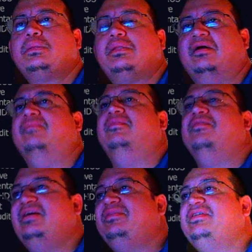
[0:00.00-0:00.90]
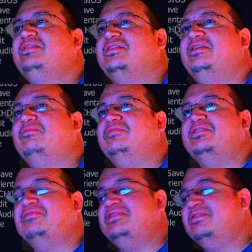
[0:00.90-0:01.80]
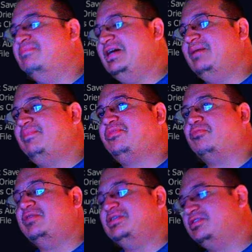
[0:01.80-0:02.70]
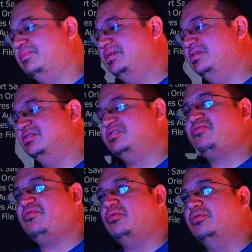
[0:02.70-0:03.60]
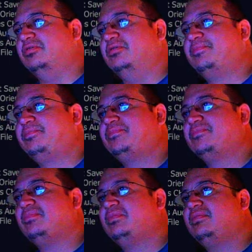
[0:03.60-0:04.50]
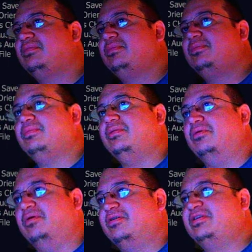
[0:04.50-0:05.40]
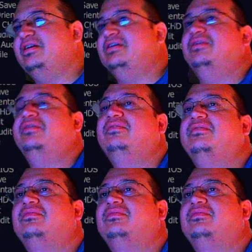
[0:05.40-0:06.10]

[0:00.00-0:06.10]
Um, that being said, we still need to map the rest of the buttons for your arcade.